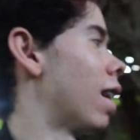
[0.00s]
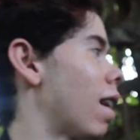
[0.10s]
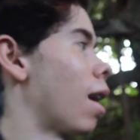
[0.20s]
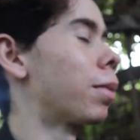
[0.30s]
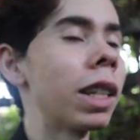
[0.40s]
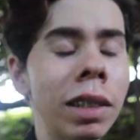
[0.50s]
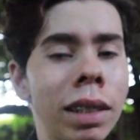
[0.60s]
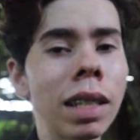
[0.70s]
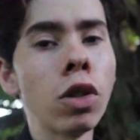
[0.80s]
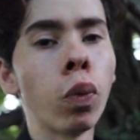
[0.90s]
Uh, I'm gonna
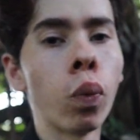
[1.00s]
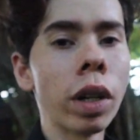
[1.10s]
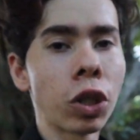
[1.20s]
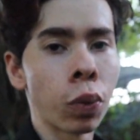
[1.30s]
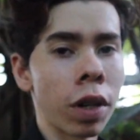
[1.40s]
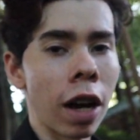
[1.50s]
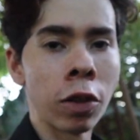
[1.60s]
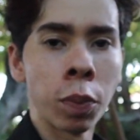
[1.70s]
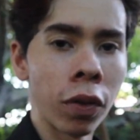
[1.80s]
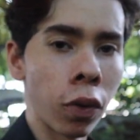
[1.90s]
see which one
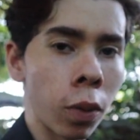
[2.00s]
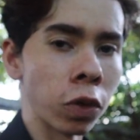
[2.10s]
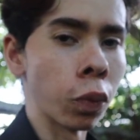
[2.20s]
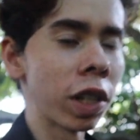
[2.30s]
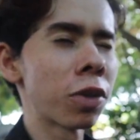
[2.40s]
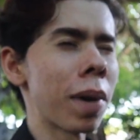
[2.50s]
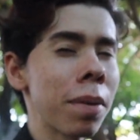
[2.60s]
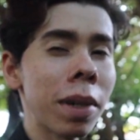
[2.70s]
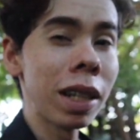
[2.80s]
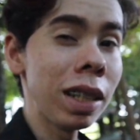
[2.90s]
outperforms which.
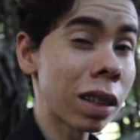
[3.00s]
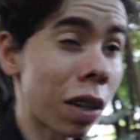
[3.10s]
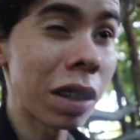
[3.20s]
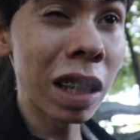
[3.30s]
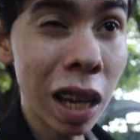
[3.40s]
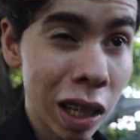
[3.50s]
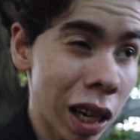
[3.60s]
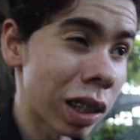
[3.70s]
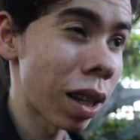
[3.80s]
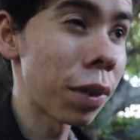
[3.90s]
My money's on the
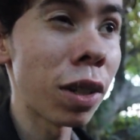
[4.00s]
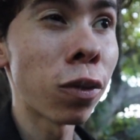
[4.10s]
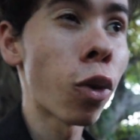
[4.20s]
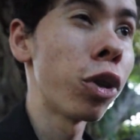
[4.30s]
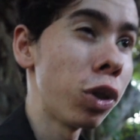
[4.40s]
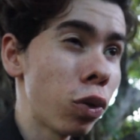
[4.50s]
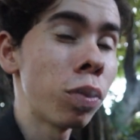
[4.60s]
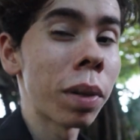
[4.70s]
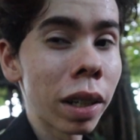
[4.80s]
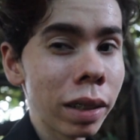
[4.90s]

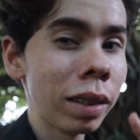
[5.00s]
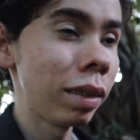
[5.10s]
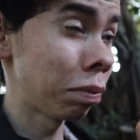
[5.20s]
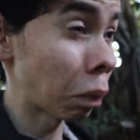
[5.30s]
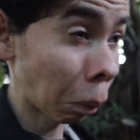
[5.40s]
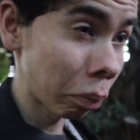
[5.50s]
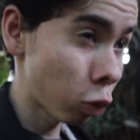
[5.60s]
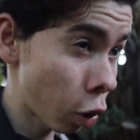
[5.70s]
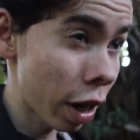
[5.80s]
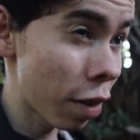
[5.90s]
AK-74U, but
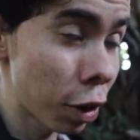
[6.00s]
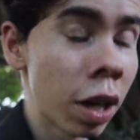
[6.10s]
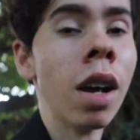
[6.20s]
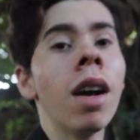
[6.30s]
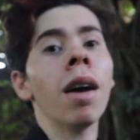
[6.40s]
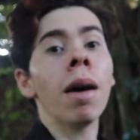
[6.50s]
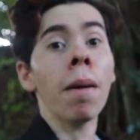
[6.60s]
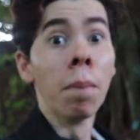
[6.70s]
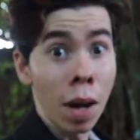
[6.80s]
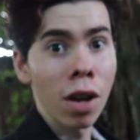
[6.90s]
whatever
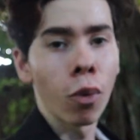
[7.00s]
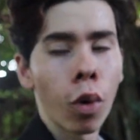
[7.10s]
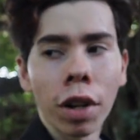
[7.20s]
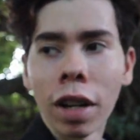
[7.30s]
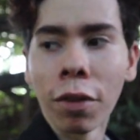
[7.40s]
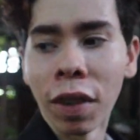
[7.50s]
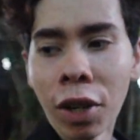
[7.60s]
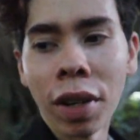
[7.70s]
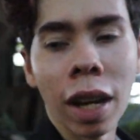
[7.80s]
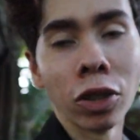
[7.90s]
but we're gonna
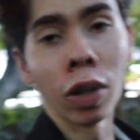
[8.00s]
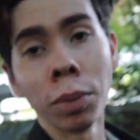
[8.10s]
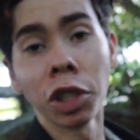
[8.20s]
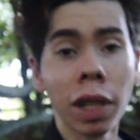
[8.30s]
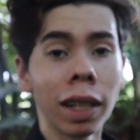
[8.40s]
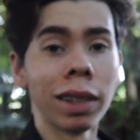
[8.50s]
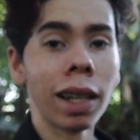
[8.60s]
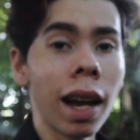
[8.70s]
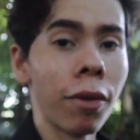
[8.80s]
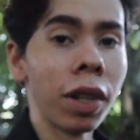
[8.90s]
figure it out. So I'm just gonna
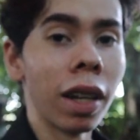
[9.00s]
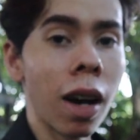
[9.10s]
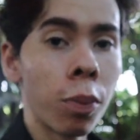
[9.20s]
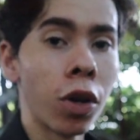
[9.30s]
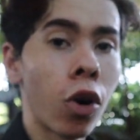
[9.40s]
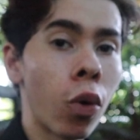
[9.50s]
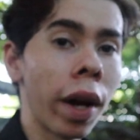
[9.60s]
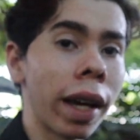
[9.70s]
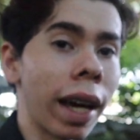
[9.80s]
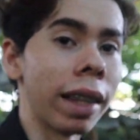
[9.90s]
set everything up real
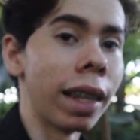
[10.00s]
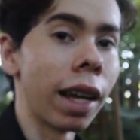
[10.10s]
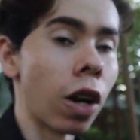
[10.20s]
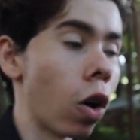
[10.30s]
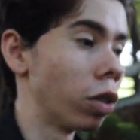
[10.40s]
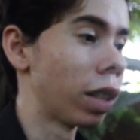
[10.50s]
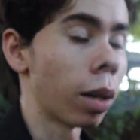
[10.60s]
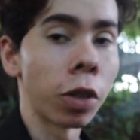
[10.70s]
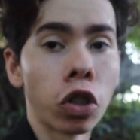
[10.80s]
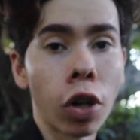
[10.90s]
quick and then I'll set
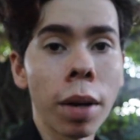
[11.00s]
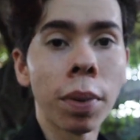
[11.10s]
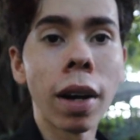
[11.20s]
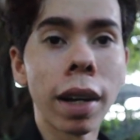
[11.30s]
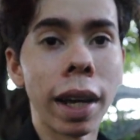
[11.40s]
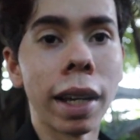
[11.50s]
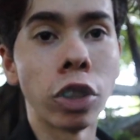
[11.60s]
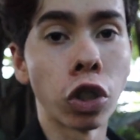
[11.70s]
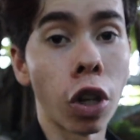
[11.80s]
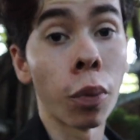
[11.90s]
up the tripod
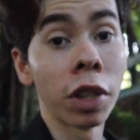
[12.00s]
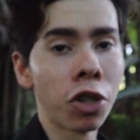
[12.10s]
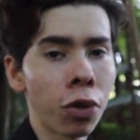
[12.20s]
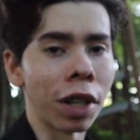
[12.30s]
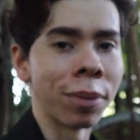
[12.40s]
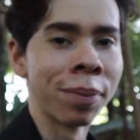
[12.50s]
and start with the shooting.